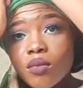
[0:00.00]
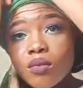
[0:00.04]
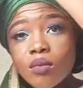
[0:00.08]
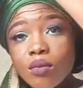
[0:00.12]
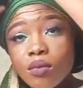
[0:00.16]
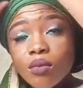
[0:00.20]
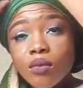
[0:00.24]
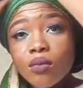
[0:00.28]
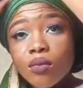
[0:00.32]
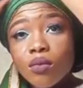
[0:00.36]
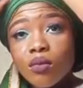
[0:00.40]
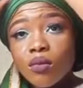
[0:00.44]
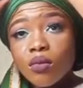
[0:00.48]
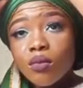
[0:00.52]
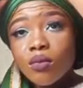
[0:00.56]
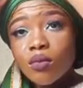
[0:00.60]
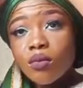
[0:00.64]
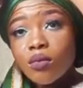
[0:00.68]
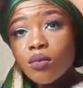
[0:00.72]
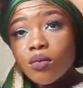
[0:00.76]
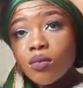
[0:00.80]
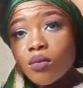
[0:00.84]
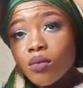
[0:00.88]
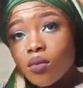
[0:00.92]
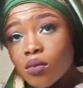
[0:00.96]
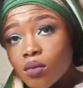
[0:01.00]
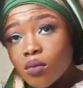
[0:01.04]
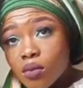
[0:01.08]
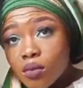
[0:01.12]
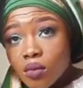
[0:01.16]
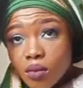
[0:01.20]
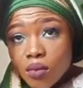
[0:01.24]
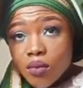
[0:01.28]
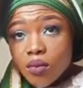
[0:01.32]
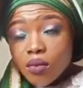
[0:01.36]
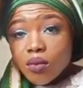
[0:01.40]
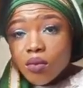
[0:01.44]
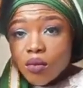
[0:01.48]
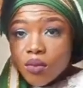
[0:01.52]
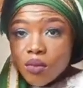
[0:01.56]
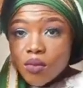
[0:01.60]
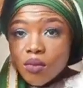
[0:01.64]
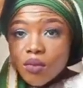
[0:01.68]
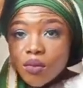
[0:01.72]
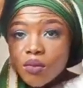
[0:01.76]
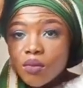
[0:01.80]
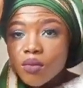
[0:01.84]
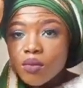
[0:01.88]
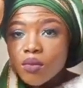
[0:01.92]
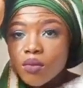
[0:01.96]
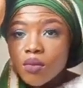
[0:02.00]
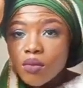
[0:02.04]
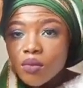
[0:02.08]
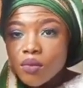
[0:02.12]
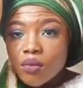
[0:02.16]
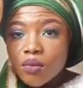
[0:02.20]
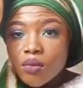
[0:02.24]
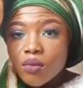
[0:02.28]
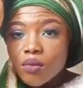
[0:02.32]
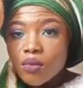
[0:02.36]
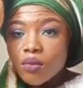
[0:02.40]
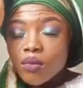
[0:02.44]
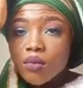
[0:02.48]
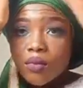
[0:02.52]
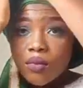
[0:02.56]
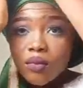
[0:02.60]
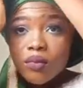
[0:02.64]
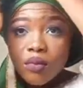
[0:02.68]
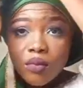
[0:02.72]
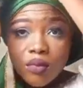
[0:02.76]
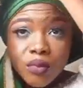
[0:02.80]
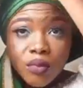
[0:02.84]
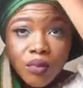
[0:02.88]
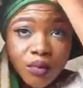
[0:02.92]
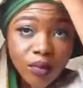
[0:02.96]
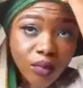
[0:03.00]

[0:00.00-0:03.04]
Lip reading: Nobody speaks.